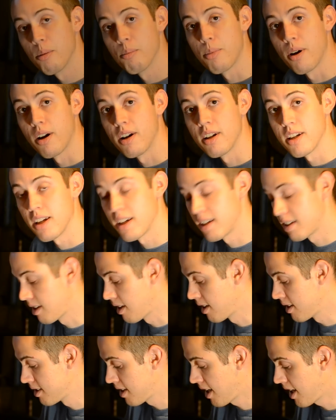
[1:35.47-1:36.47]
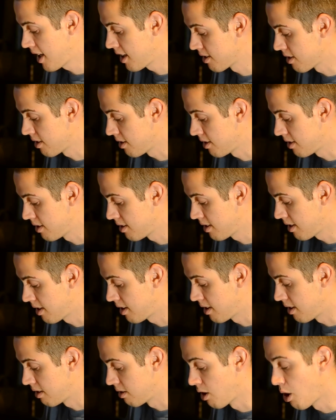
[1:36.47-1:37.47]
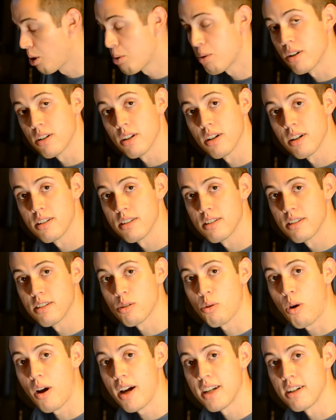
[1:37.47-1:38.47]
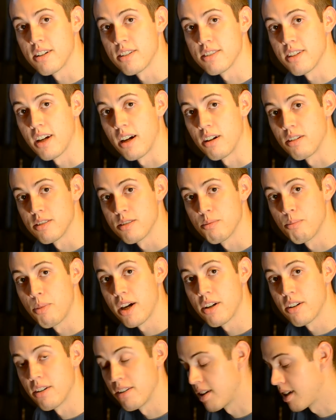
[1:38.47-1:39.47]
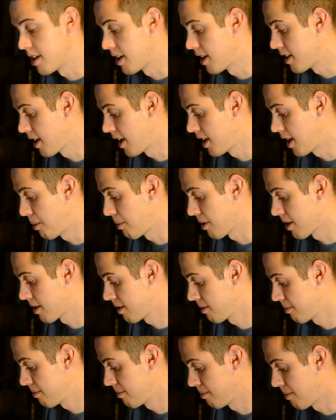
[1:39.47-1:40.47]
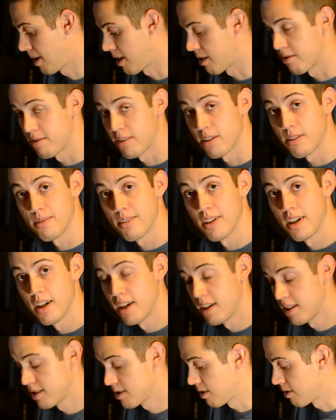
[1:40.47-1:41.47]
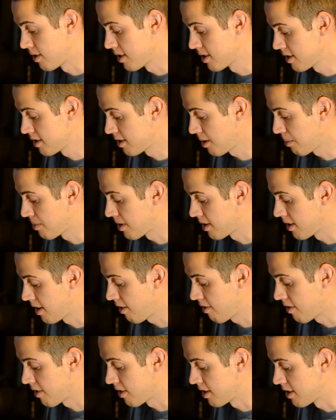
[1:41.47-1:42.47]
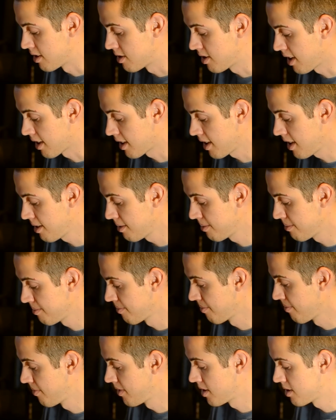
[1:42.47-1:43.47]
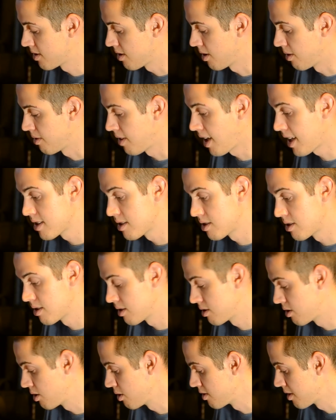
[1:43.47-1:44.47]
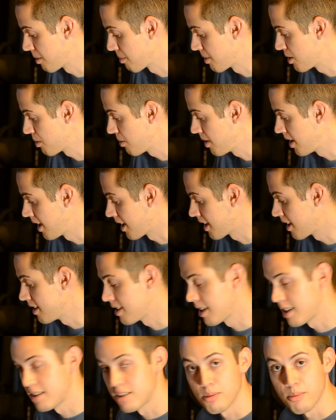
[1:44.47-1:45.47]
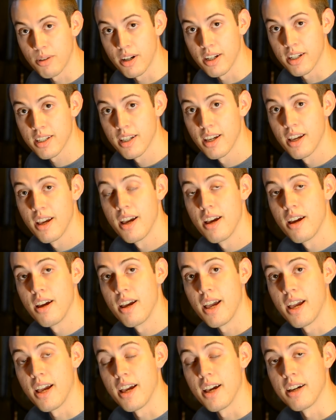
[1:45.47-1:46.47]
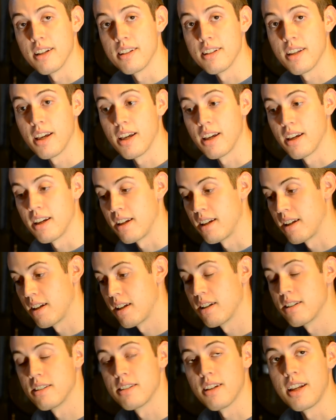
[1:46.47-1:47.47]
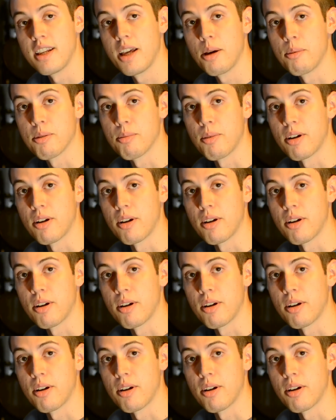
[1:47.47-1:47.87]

but it does handle lower, quieter sounds better than a dynamic microphone. So this is something definitely to check out. So that's choosing between a condenser mic and a dynamic